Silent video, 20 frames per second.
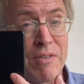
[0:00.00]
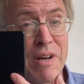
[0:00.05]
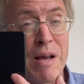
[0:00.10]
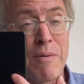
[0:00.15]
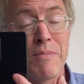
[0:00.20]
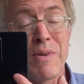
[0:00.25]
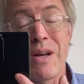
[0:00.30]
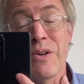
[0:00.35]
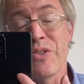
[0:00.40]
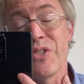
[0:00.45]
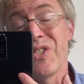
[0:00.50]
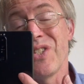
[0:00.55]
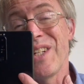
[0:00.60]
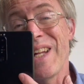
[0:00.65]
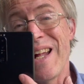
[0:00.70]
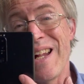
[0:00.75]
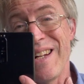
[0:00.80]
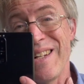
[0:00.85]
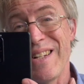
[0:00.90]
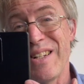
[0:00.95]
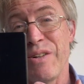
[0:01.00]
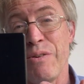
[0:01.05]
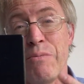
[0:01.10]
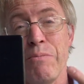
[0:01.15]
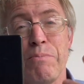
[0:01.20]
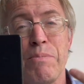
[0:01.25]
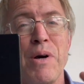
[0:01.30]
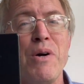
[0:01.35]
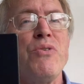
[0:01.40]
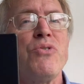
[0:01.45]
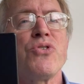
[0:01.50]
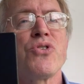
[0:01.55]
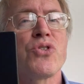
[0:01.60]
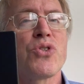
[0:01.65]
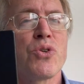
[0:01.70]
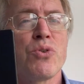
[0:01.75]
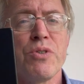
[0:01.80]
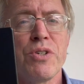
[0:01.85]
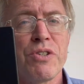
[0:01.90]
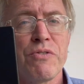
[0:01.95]
RAM now standard on both
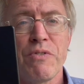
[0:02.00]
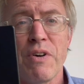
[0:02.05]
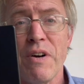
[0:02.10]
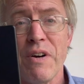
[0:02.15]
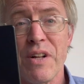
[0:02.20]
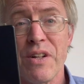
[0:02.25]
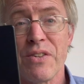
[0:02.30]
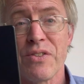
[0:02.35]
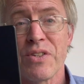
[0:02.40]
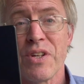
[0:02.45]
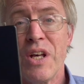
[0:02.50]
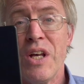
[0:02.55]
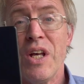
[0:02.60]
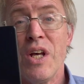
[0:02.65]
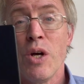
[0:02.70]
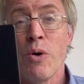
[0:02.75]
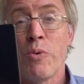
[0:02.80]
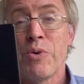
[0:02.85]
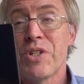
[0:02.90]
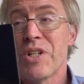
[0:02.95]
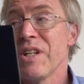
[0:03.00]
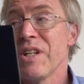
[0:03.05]
storage variants, which